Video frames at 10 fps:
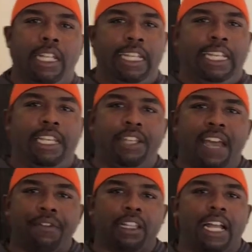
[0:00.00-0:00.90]
and
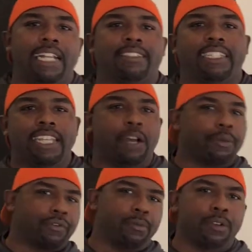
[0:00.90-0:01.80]
have the client say, yeah,
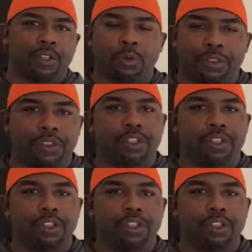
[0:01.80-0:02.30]
we're familiar with,